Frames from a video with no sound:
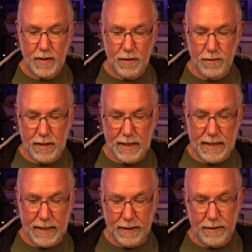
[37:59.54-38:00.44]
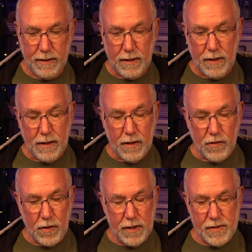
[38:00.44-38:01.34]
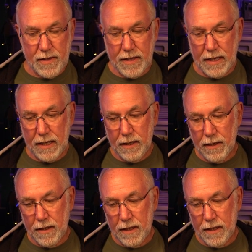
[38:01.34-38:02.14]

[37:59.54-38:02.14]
Okay. So here's the thing.